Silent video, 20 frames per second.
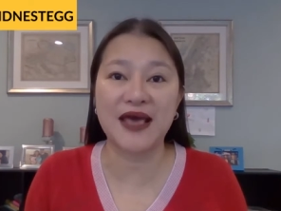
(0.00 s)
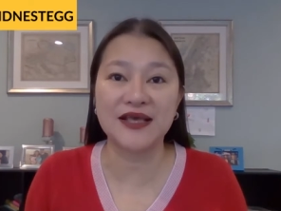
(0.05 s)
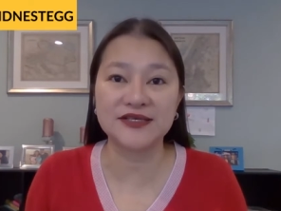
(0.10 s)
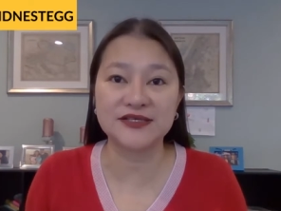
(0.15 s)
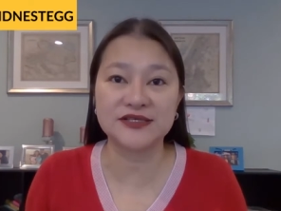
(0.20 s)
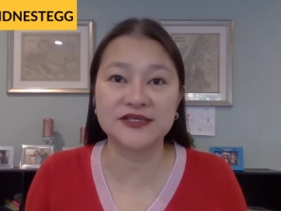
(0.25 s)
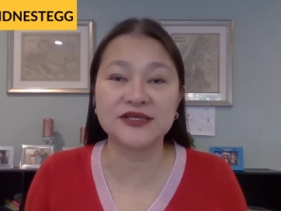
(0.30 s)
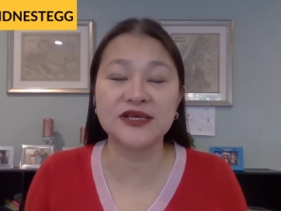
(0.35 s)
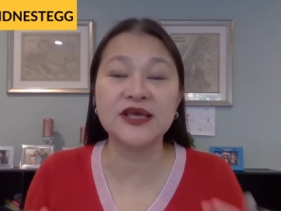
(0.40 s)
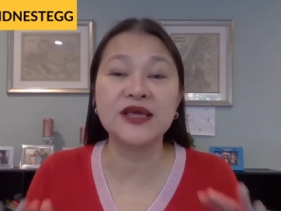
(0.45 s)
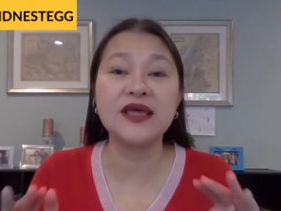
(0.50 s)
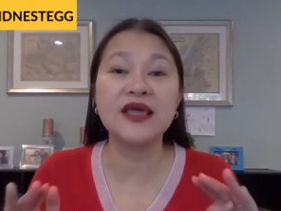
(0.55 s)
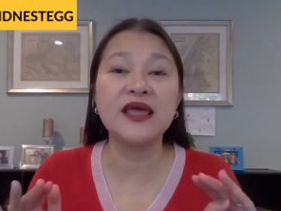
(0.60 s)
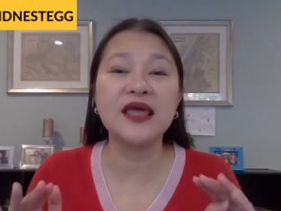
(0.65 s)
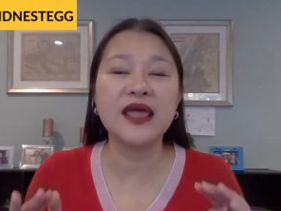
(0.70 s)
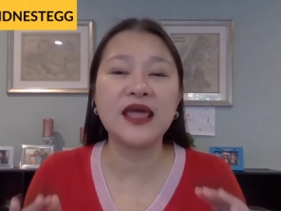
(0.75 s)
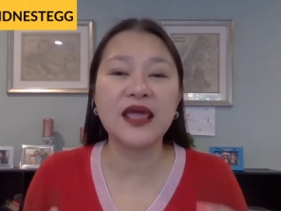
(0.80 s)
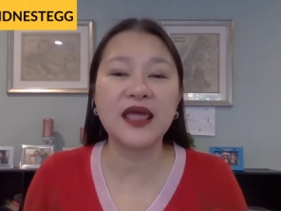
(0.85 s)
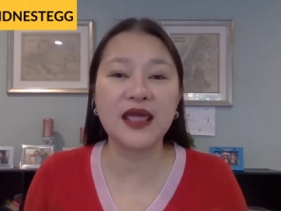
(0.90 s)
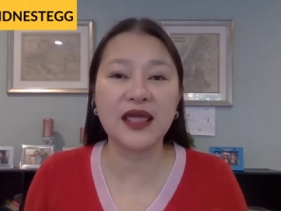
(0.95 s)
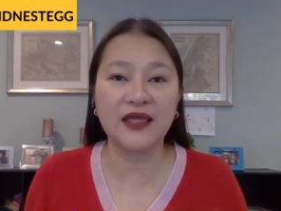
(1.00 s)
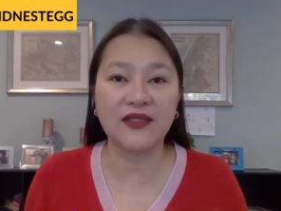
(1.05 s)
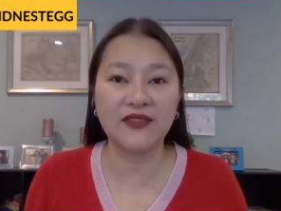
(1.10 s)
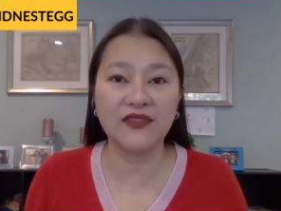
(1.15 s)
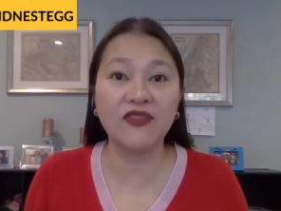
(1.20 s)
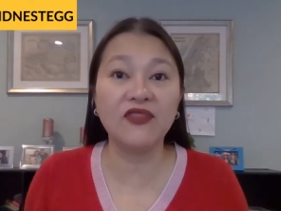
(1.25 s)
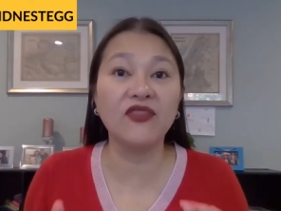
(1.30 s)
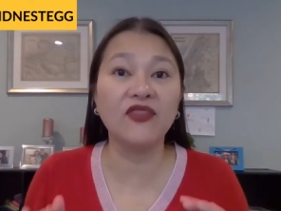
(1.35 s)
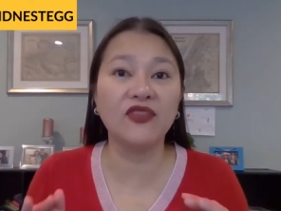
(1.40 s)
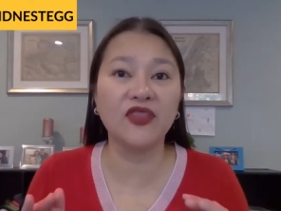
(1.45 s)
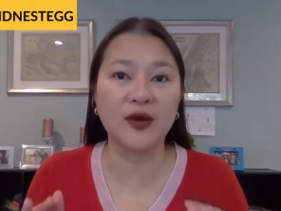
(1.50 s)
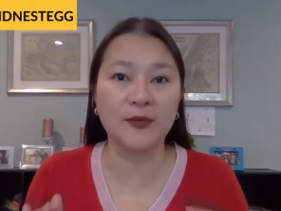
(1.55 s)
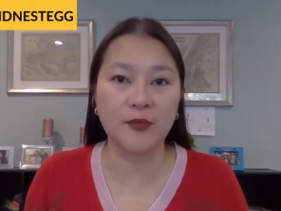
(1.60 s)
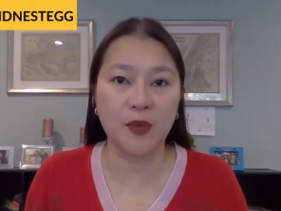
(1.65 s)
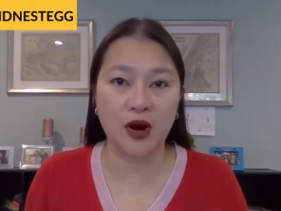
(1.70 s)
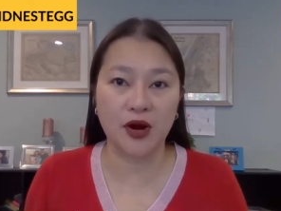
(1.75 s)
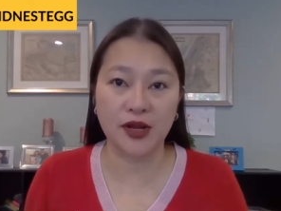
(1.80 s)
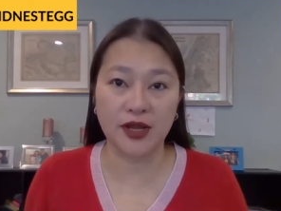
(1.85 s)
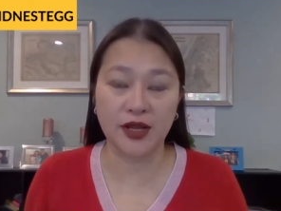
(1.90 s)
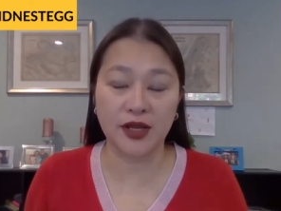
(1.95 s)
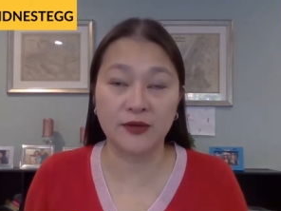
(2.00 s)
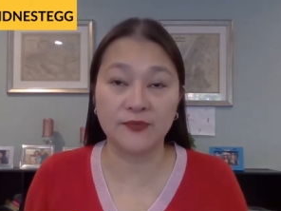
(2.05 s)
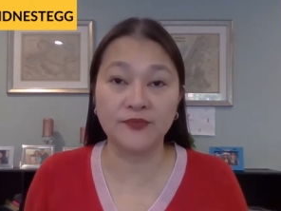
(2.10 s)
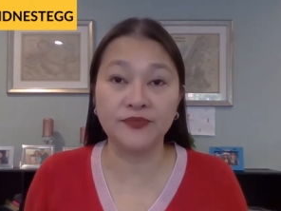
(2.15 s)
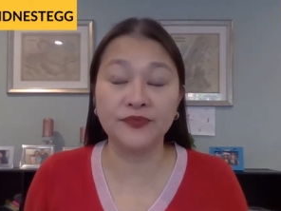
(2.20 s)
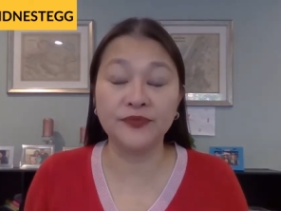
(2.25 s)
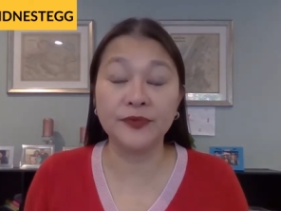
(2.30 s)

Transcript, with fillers: best in the market.